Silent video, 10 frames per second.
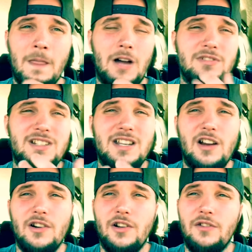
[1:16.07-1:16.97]
I was
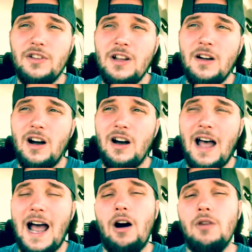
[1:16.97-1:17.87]
scared of uh,
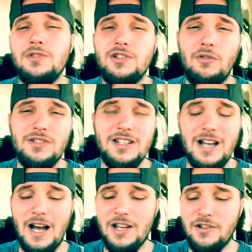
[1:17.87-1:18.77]
how I was going to
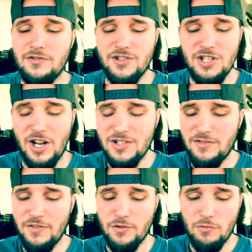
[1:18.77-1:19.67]
die. You know, there's tons
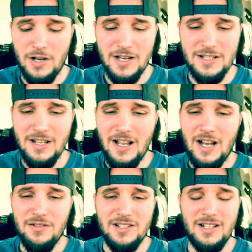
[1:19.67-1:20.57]
of different ways.
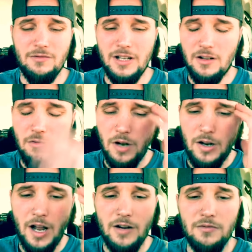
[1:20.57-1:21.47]
I was like, well,
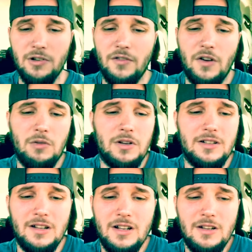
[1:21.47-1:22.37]
I don't know if I want
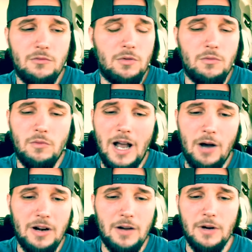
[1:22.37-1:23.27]
to,
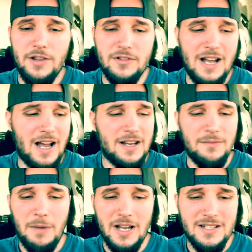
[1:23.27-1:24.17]
how would I rather
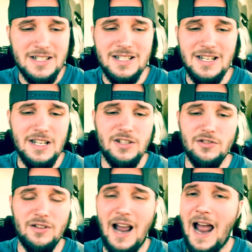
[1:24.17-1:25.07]
die by a
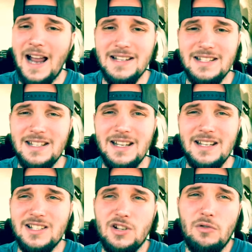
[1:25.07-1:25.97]
disease or an
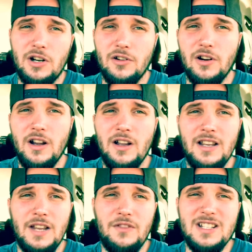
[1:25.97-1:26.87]
accident? It's quicker.
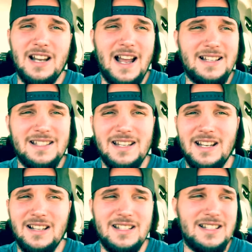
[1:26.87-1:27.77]
If it's an
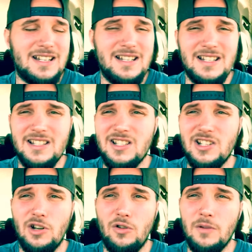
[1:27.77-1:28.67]
accident, a disease, it's
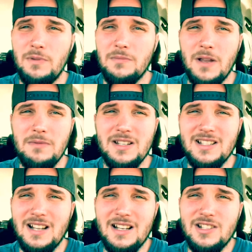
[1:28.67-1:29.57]
slower, but maybe
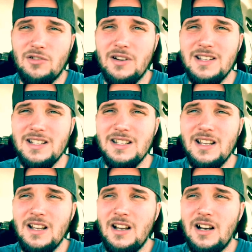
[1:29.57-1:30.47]
it's not as
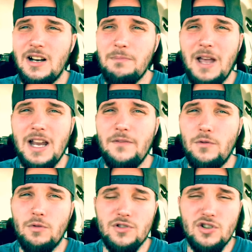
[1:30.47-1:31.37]
crazy, uh,
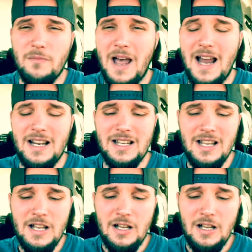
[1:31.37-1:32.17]
painful, or traumatic.